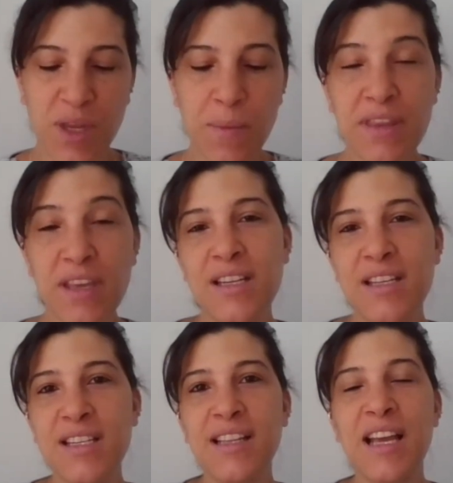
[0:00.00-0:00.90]
But then the
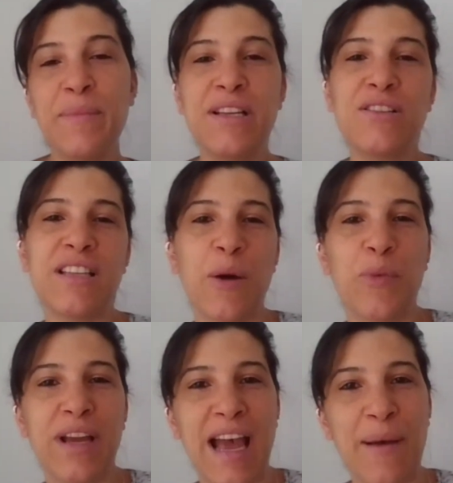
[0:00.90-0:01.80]
Disneyland measles
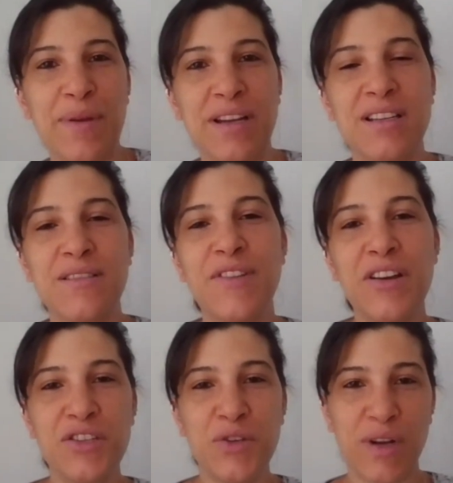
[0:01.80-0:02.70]
outbreak happened
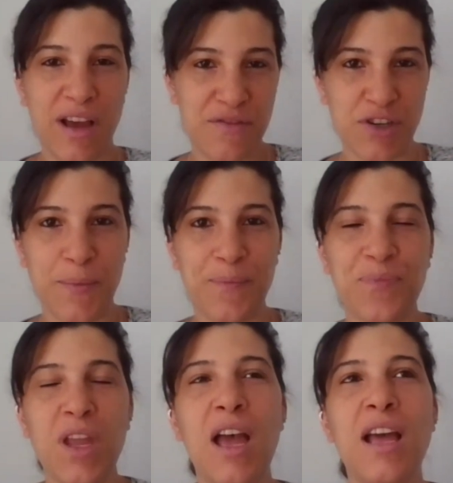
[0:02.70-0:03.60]
very soon after.
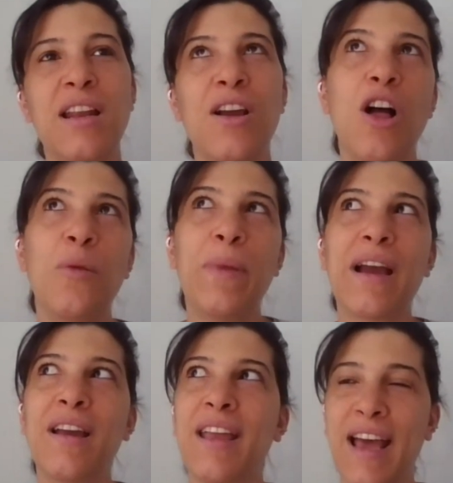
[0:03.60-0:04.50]
And I called
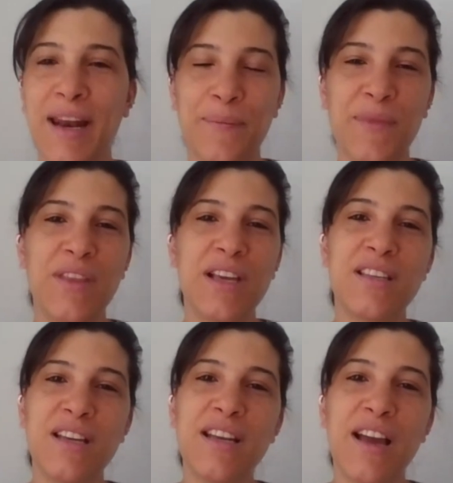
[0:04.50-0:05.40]
back again and they
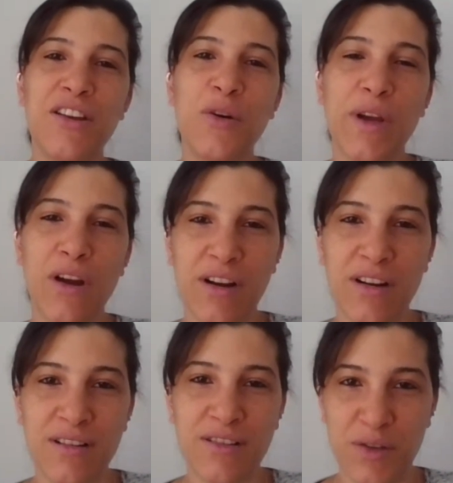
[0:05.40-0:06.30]
said, yeah, you know, we are
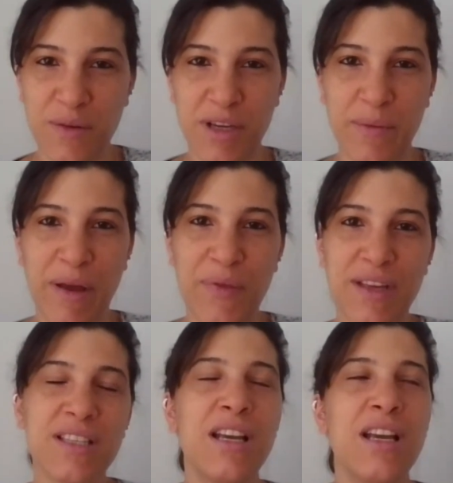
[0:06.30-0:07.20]
going to do something about
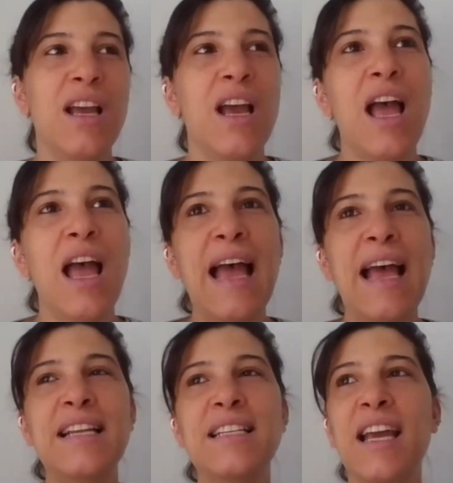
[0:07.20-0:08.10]
this.
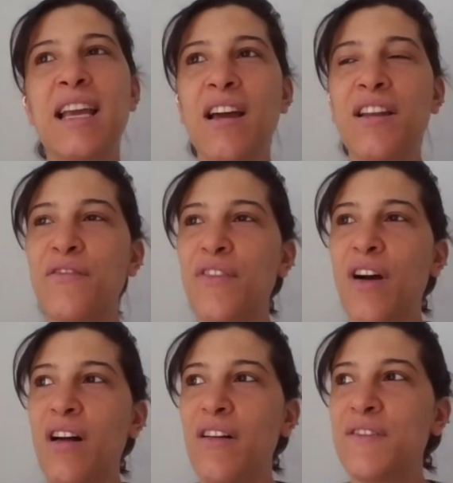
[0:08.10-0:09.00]
And I got
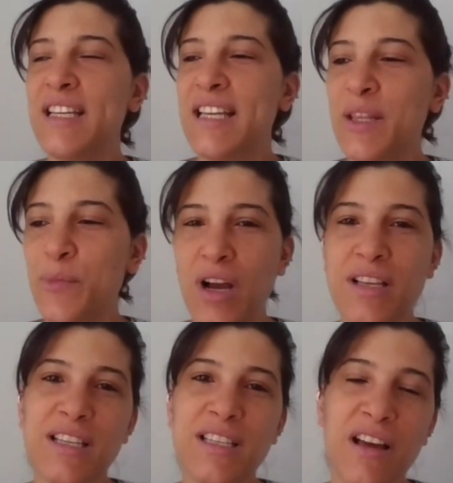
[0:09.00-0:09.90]
involved in the
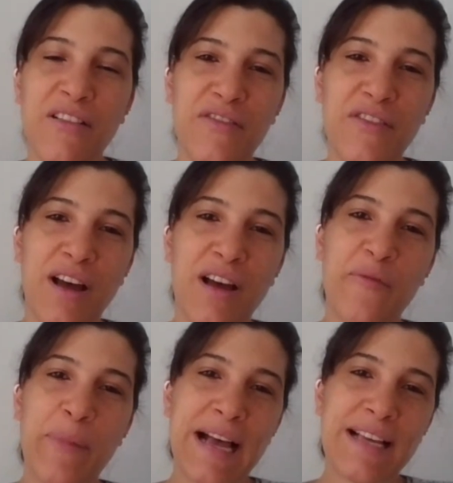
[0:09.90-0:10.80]
process of
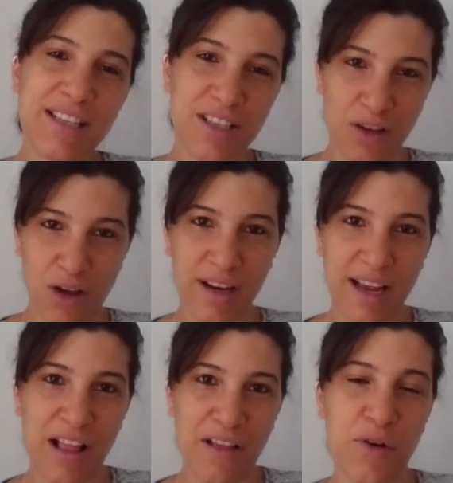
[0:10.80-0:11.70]
passing a law in
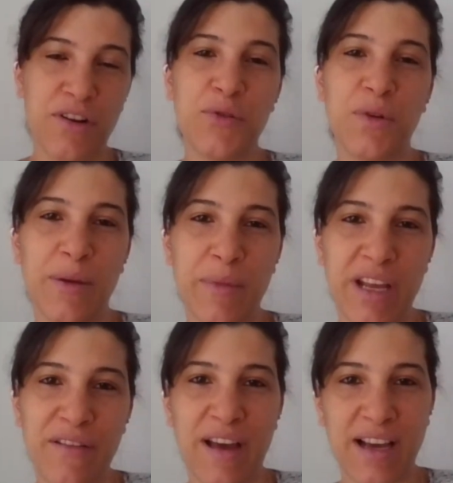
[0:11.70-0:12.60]
California to
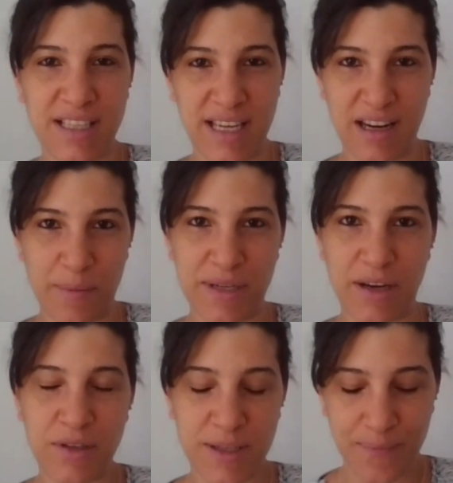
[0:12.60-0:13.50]
eliminate vaccine
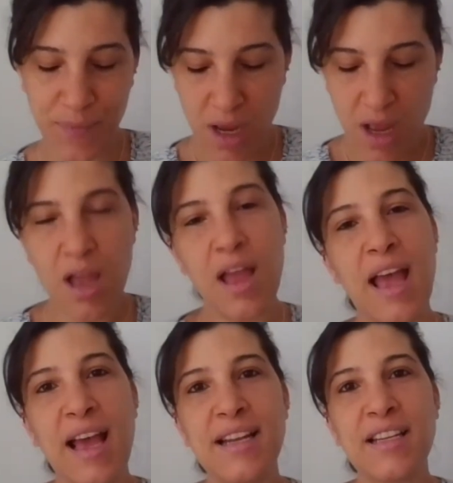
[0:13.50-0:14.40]
opt-outs.
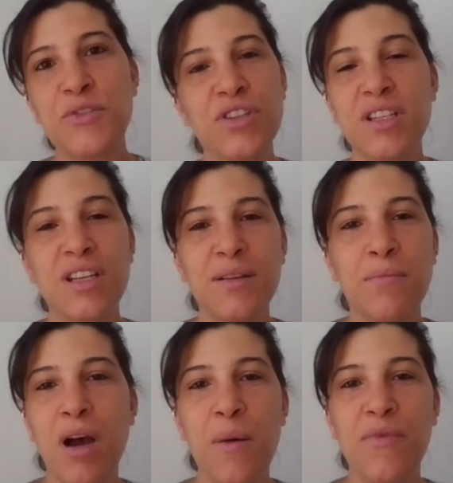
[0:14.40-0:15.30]
And just a
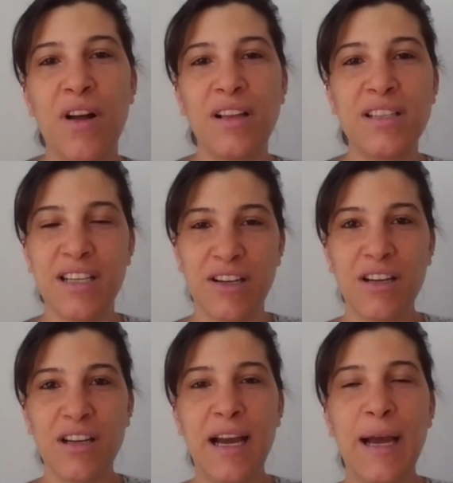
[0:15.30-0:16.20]
mom
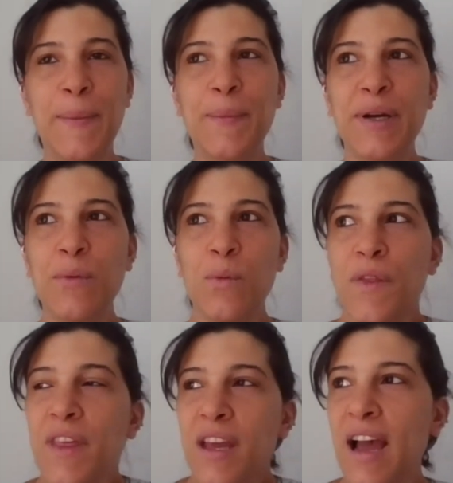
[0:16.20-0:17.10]
volunteer. But
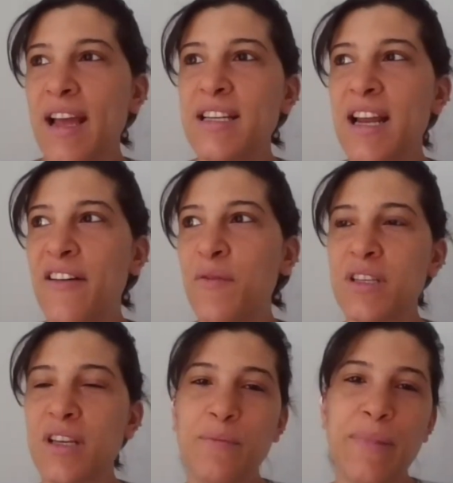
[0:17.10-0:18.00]
one thing I did have
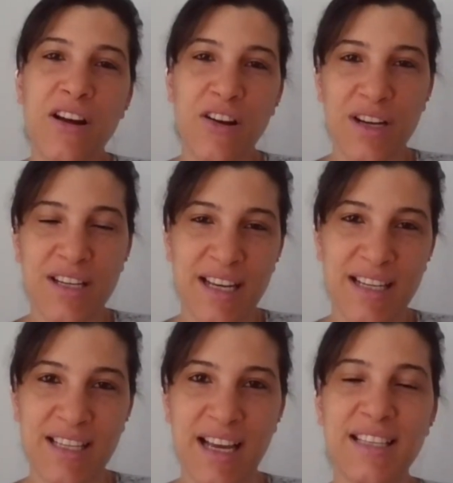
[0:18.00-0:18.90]
was a background in data
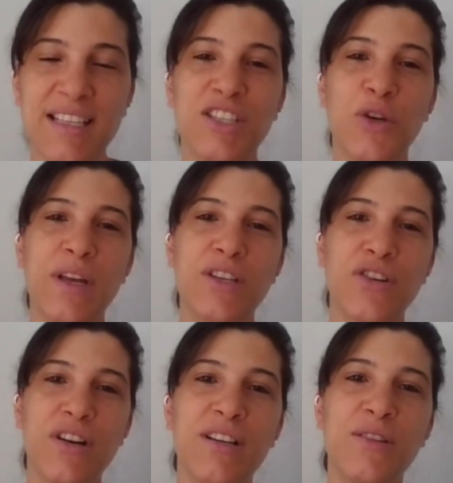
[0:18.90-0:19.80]
science. And so I
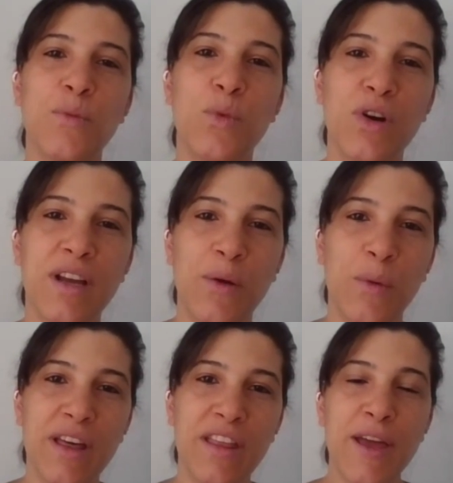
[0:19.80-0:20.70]
started working
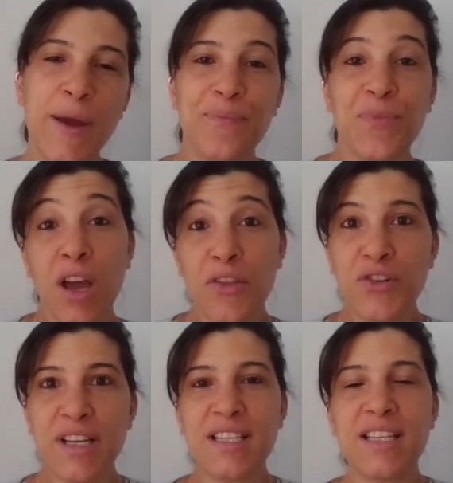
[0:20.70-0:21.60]
with other
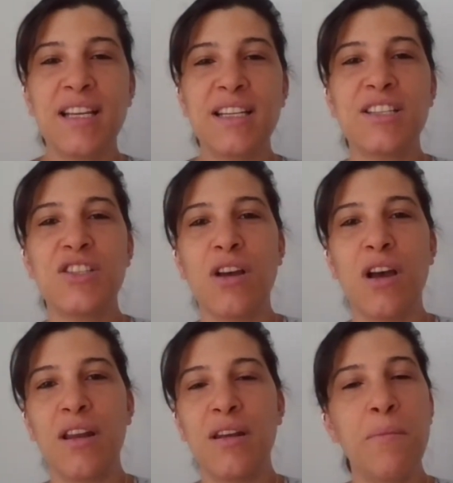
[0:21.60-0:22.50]
data scientists
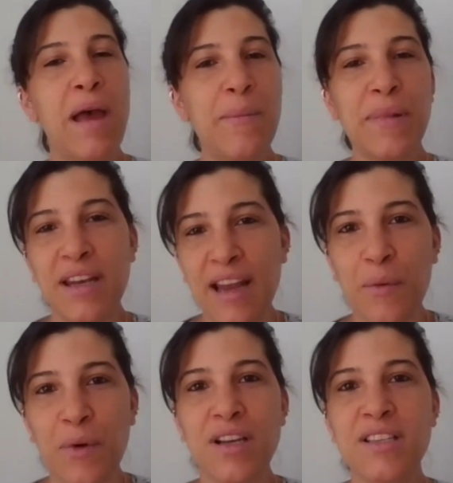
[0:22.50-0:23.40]
on mapping
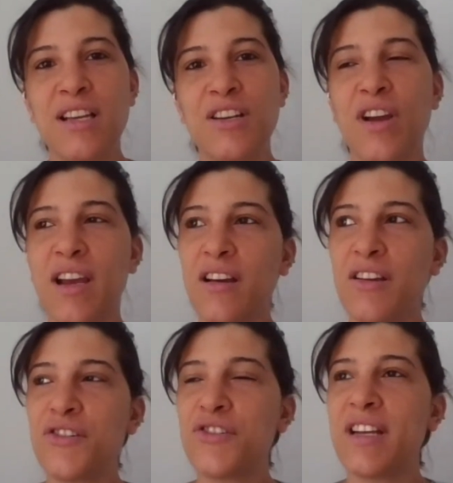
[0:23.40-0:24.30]
networks and trying to
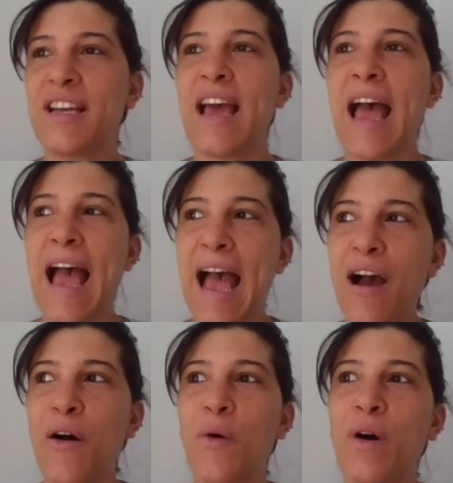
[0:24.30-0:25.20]
understand
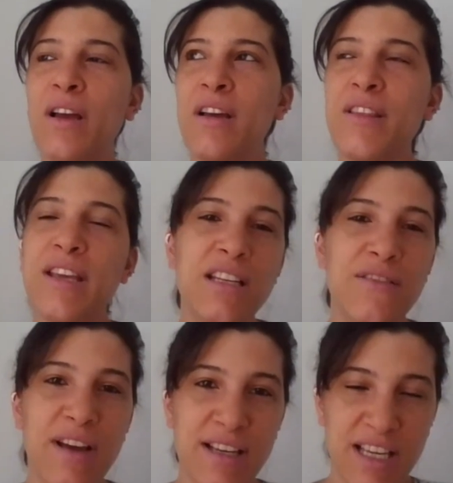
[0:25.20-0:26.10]
how the
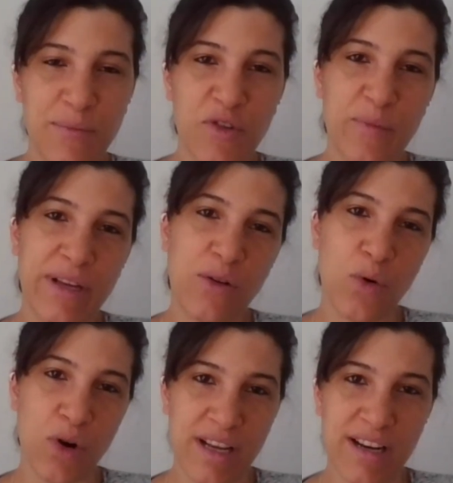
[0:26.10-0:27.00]
anti-vaccine movement
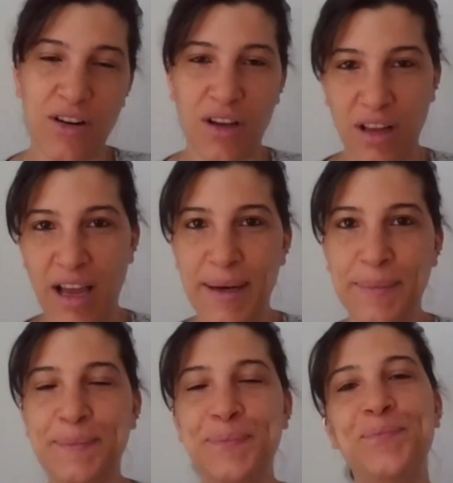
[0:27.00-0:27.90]
coordinated online.